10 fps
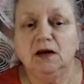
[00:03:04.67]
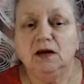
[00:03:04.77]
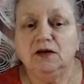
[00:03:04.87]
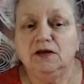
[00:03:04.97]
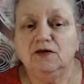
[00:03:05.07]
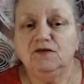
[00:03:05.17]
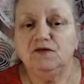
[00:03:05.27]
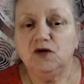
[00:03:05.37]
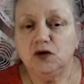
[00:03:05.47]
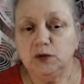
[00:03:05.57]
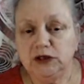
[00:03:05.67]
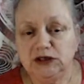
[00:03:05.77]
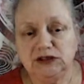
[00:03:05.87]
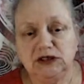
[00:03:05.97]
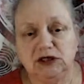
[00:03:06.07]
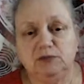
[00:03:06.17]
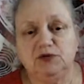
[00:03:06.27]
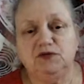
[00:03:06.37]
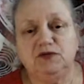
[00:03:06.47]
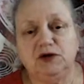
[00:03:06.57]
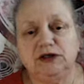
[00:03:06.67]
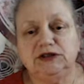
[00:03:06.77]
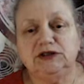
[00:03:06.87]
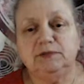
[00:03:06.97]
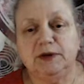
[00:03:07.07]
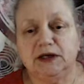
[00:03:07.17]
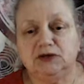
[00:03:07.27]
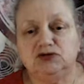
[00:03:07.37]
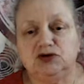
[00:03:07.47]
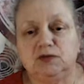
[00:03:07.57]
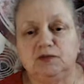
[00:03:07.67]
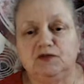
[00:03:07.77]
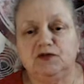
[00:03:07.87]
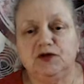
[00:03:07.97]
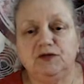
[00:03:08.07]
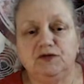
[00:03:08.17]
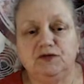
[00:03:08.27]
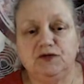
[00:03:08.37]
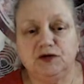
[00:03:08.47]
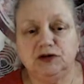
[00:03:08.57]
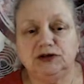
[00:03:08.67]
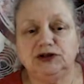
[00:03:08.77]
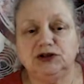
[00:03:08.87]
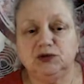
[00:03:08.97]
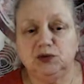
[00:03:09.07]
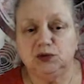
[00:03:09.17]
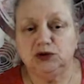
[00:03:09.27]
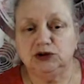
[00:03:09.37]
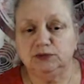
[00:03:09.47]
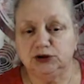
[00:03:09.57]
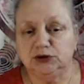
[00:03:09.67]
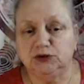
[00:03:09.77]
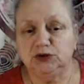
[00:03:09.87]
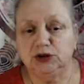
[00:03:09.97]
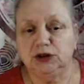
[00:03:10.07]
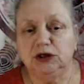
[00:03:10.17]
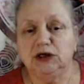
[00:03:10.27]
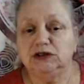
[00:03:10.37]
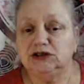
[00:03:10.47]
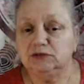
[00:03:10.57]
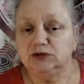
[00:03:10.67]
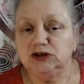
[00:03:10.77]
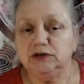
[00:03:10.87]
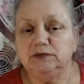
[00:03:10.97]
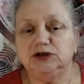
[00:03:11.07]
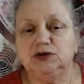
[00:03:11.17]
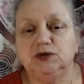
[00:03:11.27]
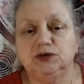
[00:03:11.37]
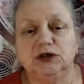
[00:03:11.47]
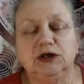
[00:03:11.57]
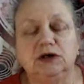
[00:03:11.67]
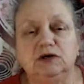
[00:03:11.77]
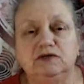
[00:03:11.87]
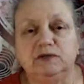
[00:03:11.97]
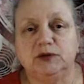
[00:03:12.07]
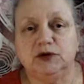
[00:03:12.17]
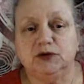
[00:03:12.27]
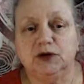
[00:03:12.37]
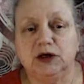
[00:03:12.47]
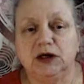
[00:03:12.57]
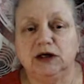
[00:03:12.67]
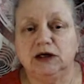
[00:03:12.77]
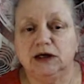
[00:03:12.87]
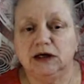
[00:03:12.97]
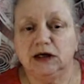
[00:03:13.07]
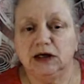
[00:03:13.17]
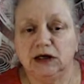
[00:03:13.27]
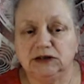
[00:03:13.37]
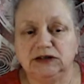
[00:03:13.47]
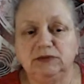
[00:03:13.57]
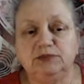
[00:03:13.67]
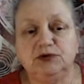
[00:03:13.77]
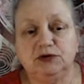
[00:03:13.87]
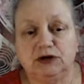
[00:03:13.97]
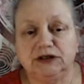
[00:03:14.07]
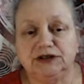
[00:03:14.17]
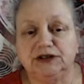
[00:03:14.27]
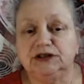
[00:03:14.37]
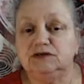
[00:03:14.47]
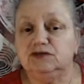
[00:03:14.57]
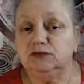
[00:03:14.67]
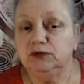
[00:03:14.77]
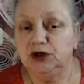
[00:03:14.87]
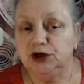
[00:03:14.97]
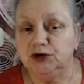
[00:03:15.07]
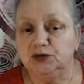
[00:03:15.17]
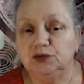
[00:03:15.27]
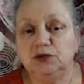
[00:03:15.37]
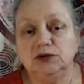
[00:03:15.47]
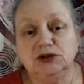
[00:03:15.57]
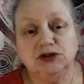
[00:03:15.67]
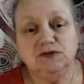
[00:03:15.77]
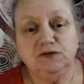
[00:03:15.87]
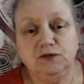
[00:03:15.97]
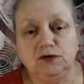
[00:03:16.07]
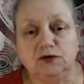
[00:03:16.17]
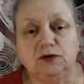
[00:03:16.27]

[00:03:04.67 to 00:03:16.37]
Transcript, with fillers: The following day provides the backdrop for the first quarter moon, sometimes called a half moon, as it progresses from new to full.